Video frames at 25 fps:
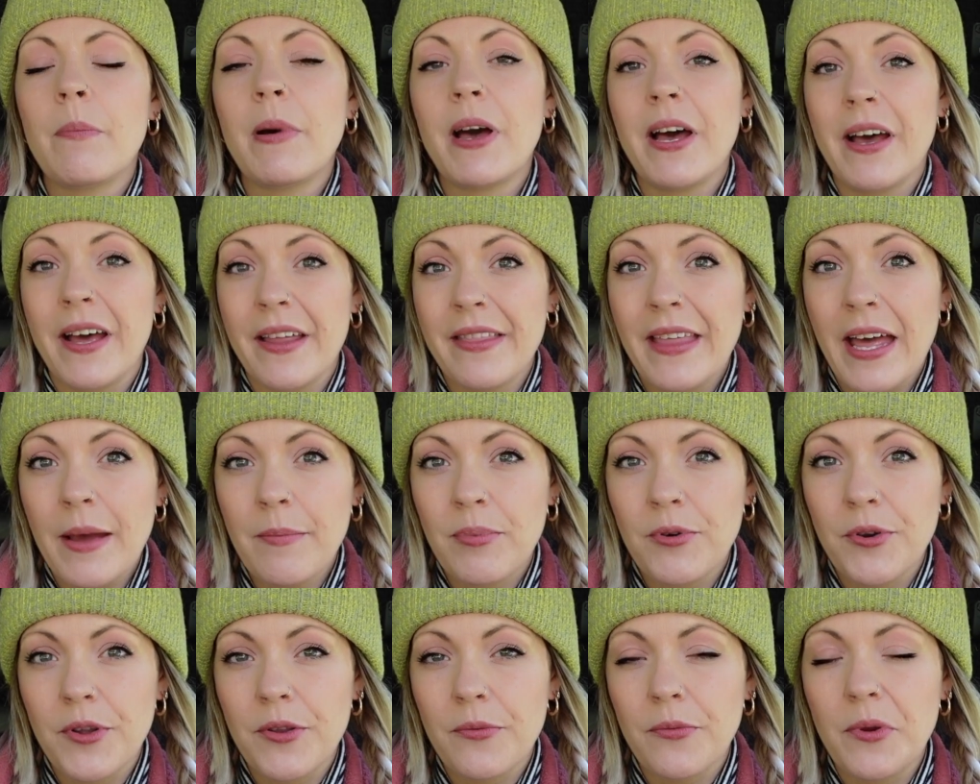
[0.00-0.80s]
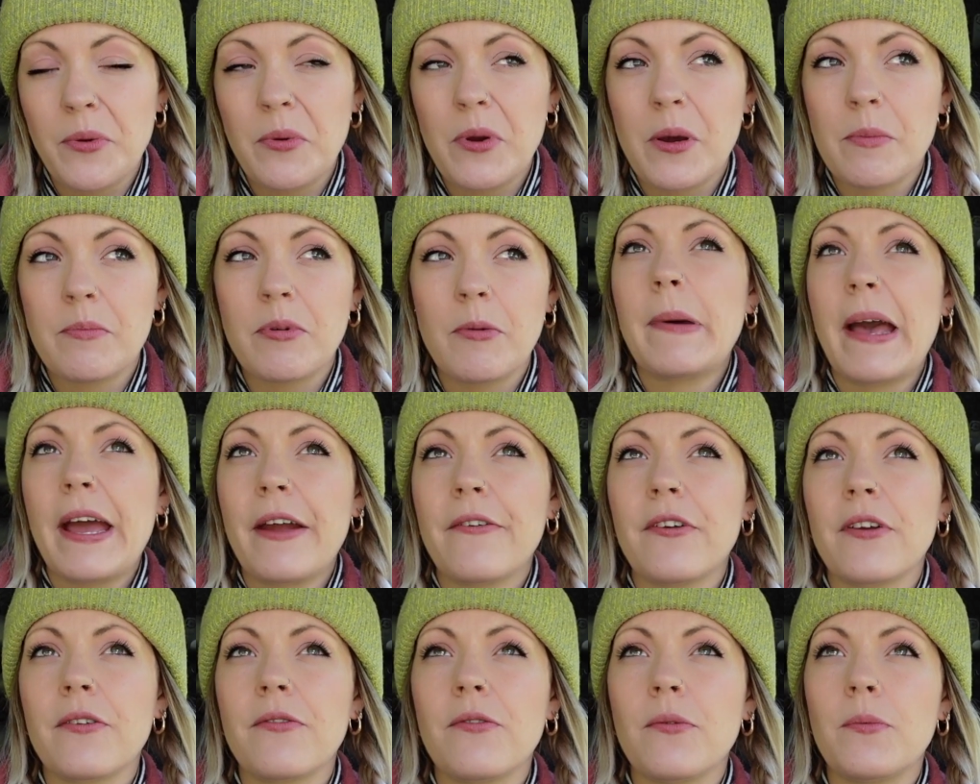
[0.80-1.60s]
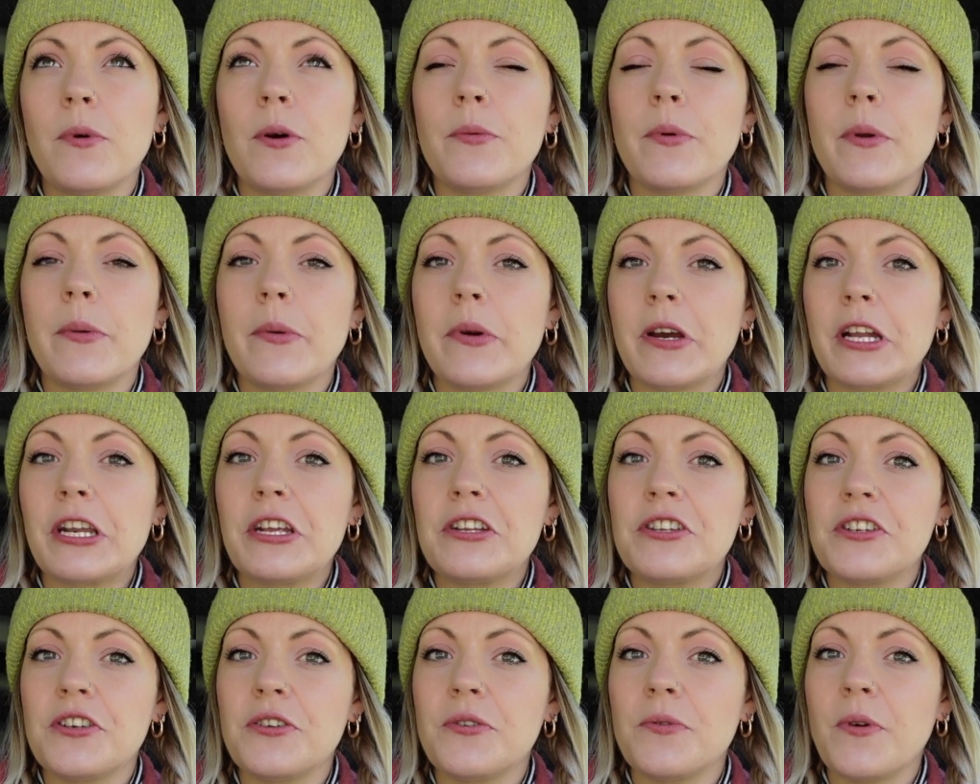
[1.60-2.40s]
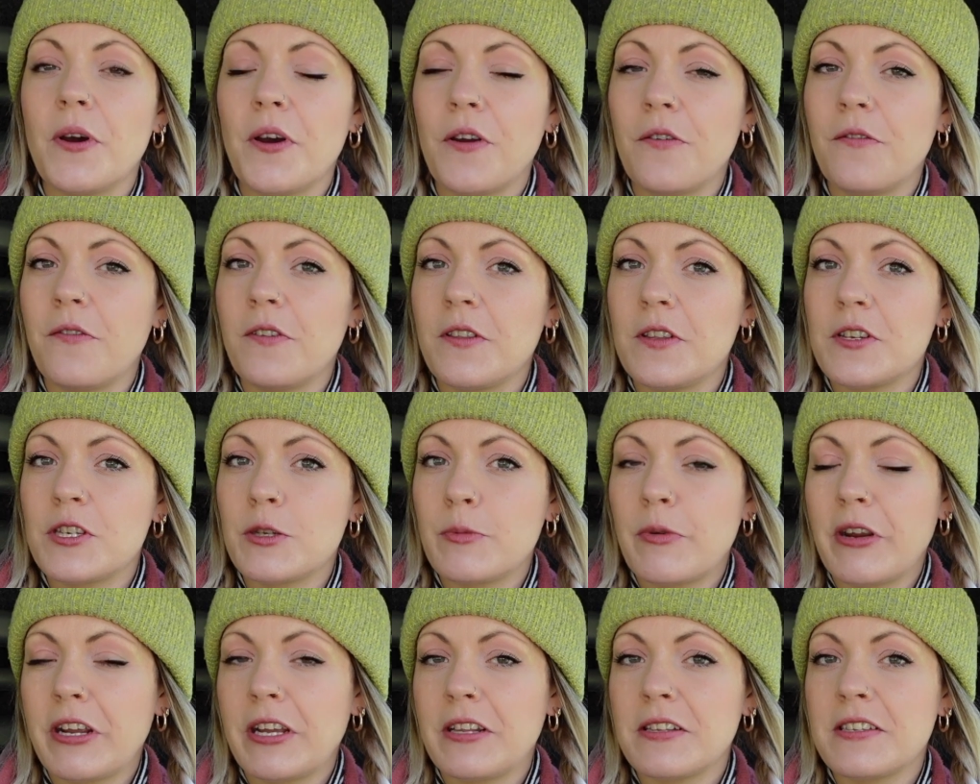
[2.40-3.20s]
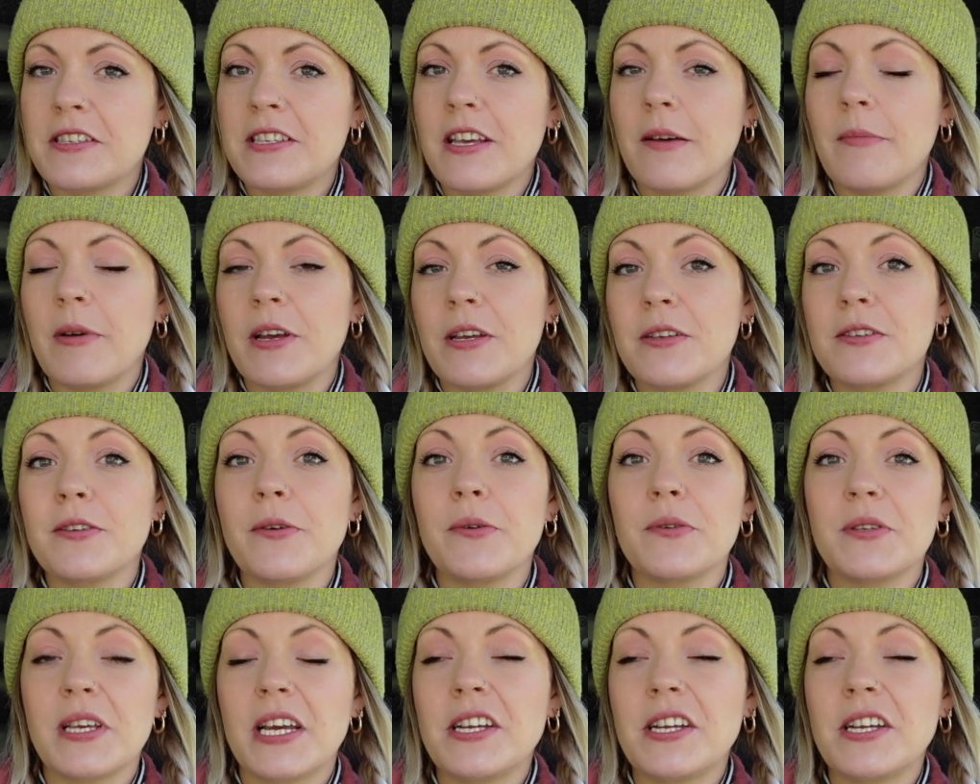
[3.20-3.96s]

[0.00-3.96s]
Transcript: But at that point we were preparing for what we were going to do over the spring and summer, so it was